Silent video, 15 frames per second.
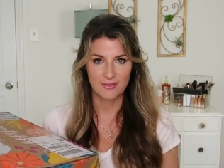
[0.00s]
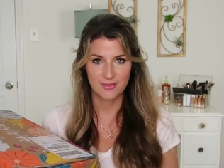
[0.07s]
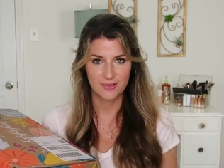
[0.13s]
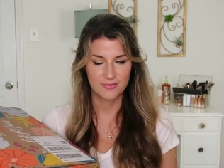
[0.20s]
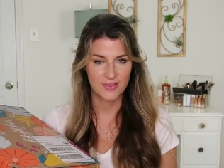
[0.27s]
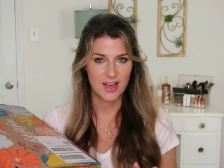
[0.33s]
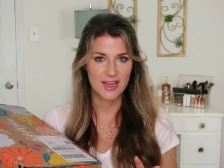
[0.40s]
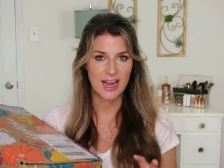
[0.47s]

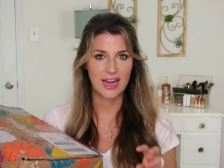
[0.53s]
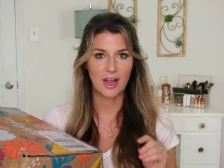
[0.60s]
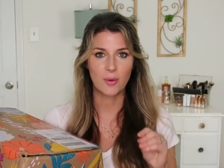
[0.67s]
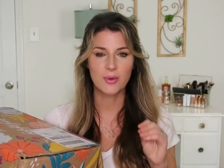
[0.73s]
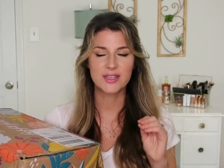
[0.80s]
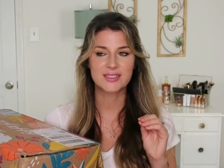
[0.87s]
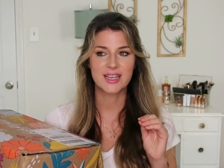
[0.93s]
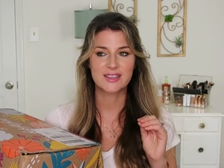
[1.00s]
FabFitFun. I
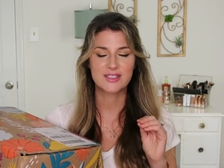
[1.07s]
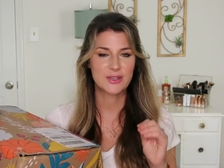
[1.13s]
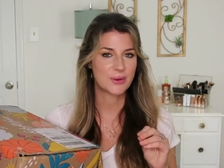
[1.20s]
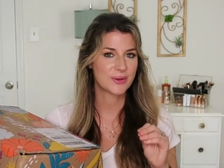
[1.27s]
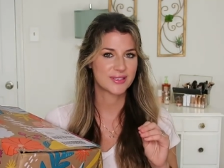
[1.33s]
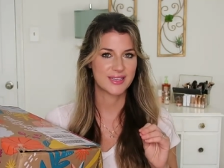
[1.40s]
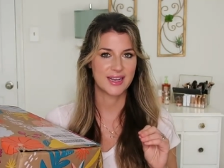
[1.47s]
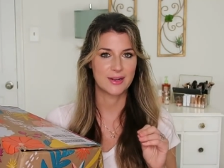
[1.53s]
always get
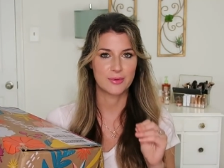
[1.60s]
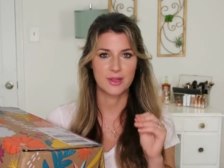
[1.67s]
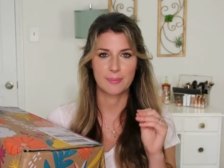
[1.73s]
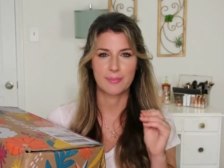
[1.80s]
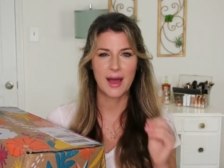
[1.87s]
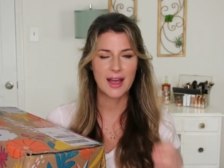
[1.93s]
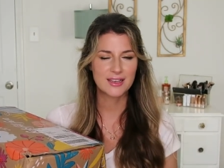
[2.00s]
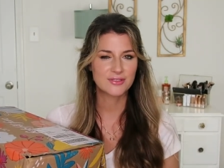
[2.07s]
so excited when
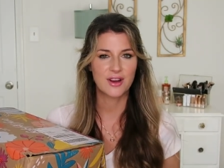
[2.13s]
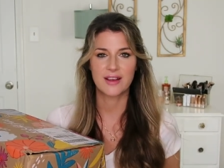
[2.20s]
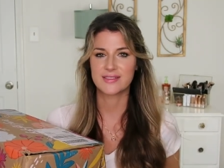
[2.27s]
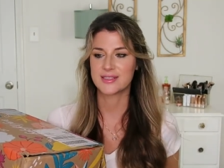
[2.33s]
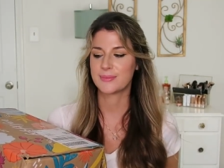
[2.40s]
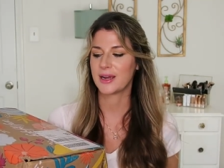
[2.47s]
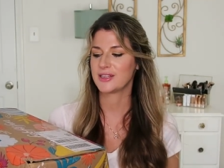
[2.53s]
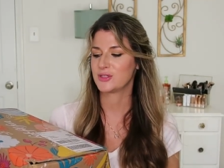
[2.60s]
the box
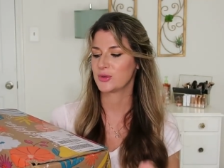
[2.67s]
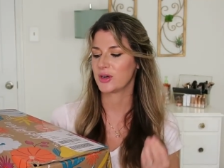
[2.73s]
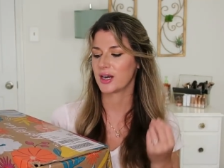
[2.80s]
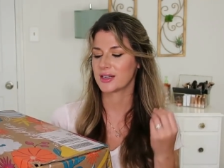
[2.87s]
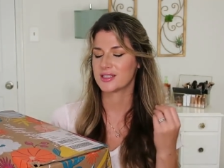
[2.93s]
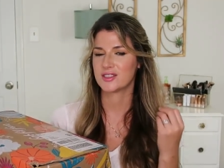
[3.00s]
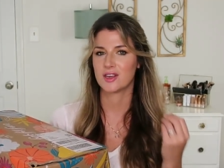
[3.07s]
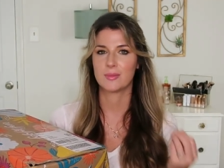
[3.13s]
arrives at my
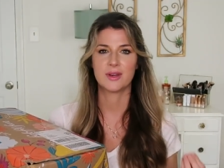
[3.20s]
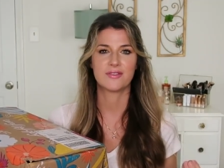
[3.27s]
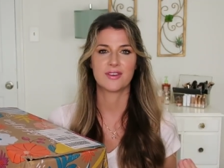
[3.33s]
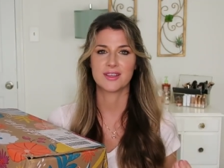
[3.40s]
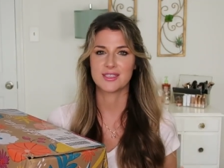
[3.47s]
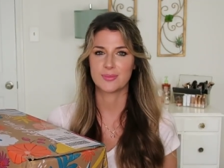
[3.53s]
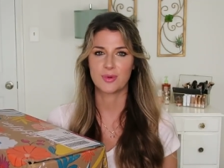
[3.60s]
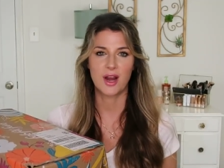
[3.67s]
door. So many
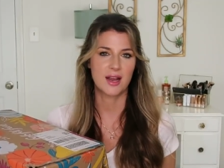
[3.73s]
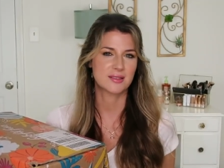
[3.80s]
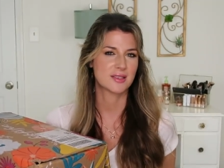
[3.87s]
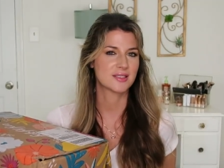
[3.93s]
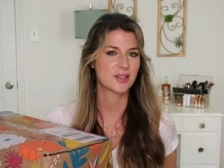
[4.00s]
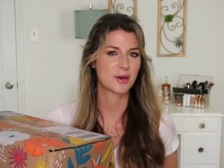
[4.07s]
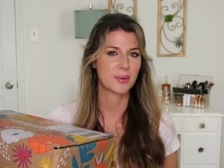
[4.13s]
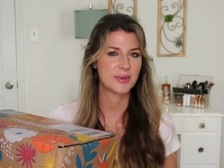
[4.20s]
fun
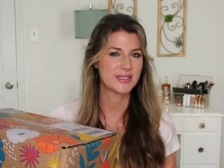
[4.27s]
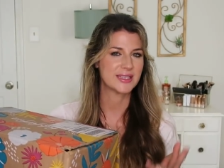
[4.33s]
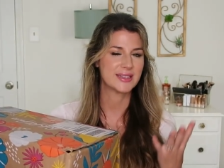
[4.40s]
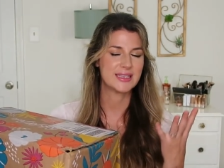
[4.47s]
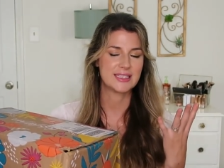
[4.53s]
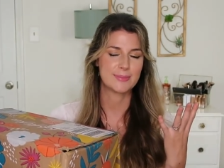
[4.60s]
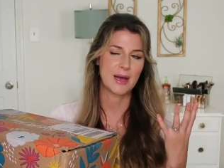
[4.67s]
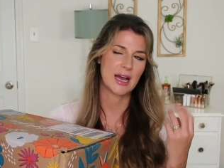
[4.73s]
surprises are always
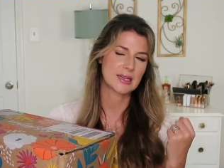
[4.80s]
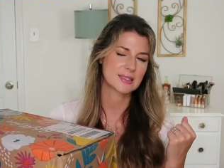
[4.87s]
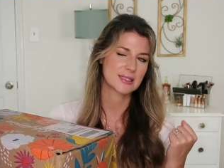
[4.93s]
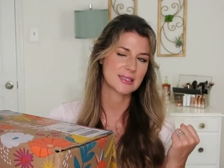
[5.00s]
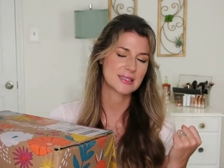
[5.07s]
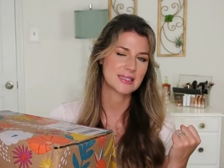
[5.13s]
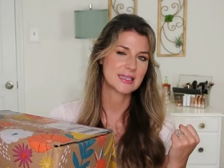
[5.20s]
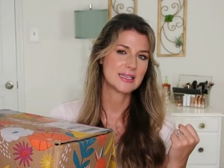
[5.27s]
in these
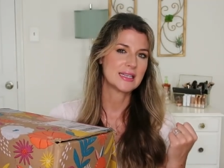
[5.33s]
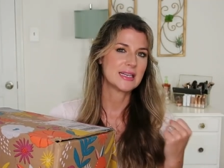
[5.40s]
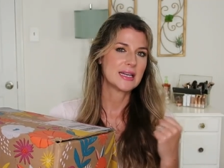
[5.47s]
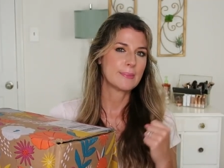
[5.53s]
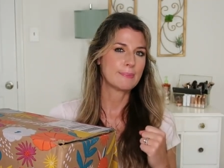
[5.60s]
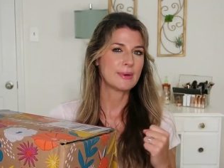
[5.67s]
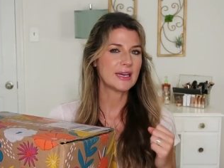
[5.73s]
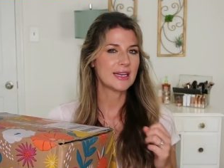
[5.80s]
boxes.
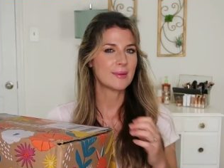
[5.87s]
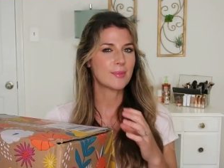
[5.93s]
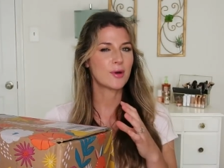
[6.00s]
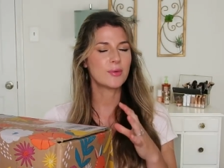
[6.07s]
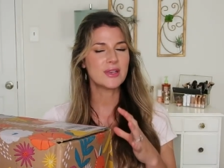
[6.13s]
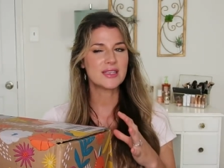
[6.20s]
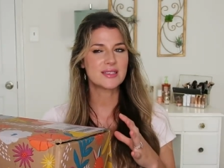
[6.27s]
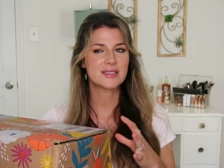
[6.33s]
But I'm
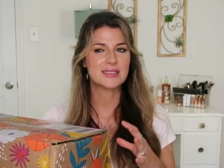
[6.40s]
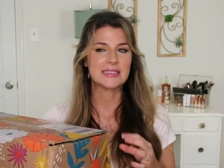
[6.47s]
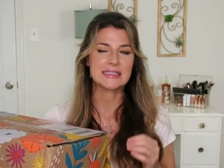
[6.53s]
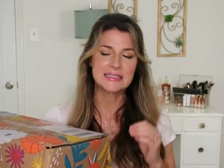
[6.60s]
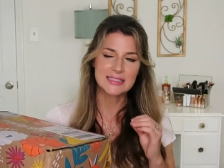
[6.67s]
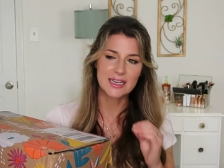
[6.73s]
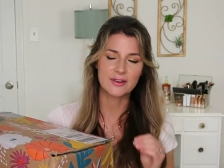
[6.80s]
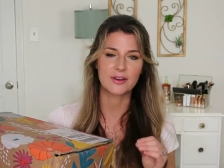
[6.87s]
always,
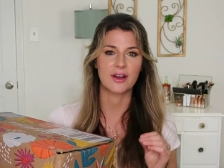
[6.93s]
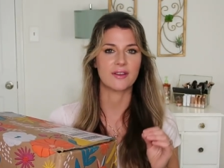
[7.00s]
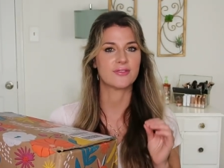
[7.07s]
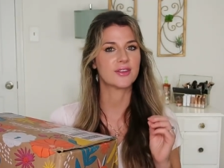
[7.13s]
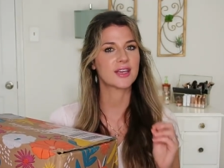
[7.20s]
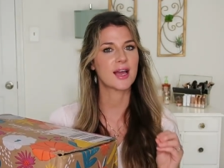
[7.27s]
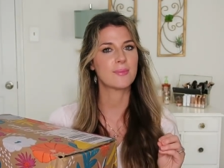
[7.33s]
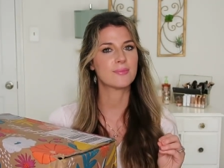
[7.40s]
I don't know,
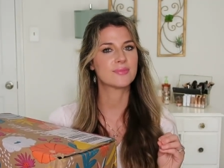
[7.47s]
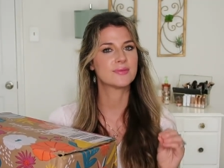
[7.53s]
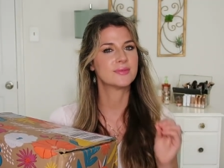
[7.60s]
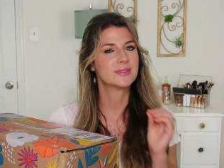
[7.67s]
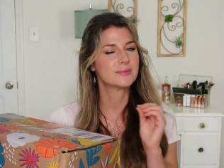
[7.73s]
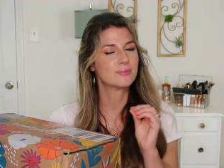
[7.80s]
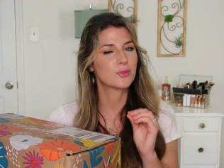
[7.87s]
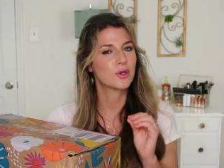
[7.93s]
I feel like
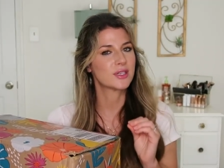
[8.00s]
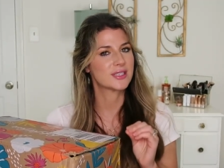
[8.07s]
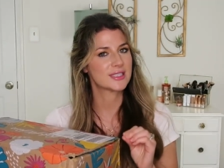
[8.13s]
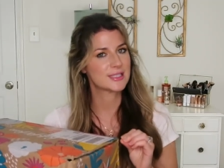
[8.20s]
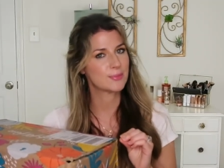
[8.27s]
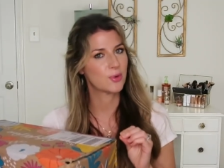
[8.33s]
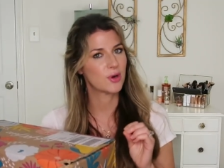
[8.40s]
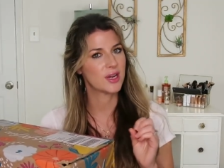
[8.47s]
I'm more
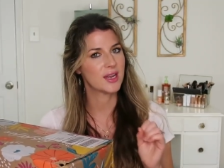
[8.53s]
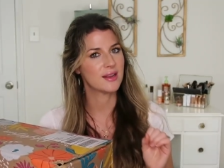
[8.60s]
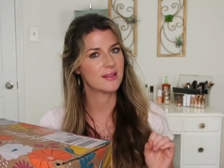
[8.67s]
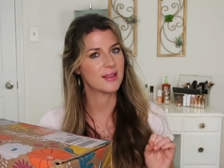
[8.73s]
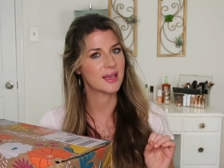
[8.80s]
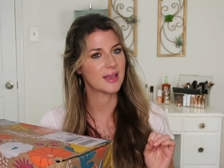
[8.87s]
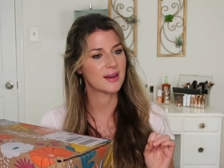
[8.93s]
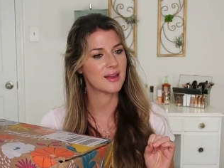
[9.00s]

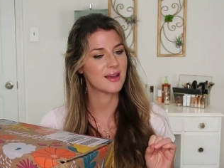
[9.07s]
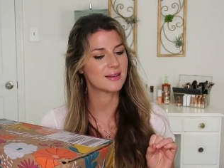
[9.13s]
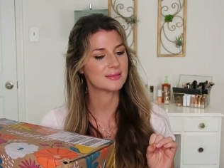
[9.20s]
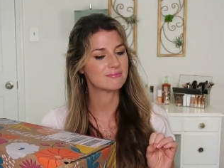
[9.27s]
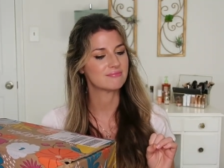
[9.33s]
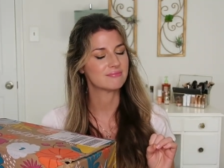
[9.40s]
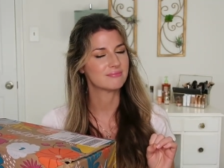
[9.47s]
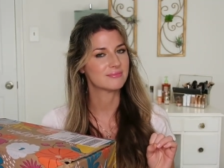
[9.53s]
disappointed than